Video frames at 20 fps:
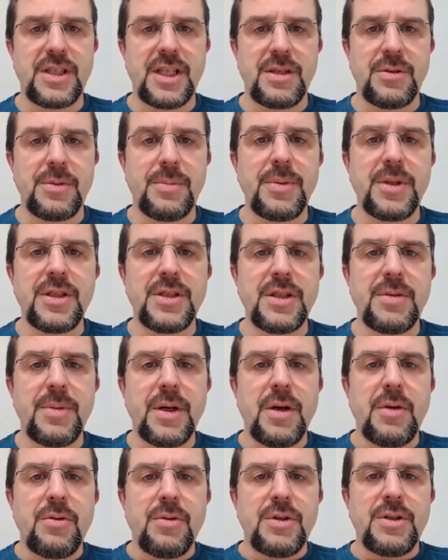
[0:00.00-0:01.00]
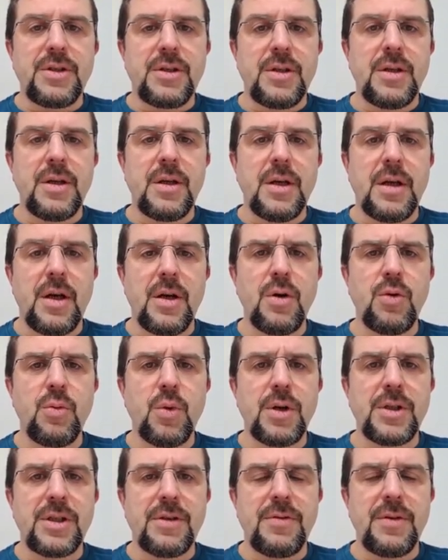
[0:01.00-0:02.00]
capability boundaries,
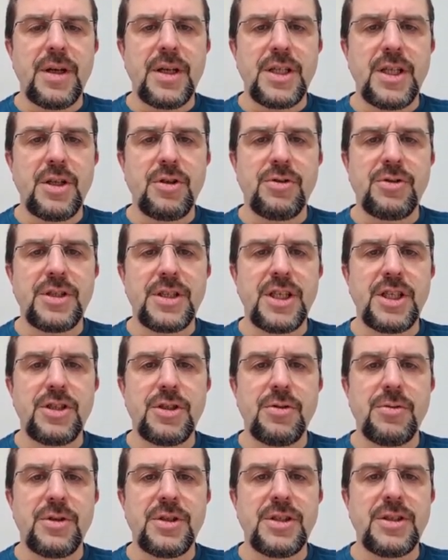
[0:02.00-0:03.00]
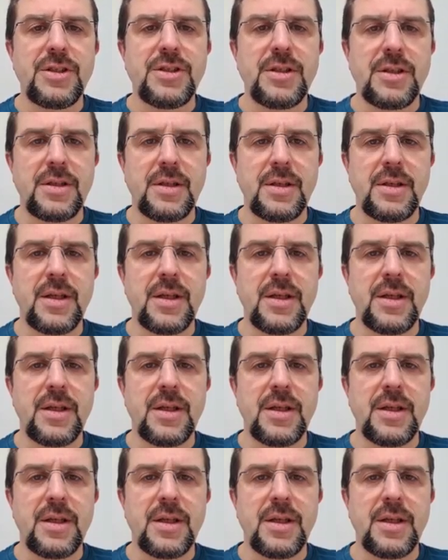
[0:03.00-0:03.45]
quantifying hallucination risks,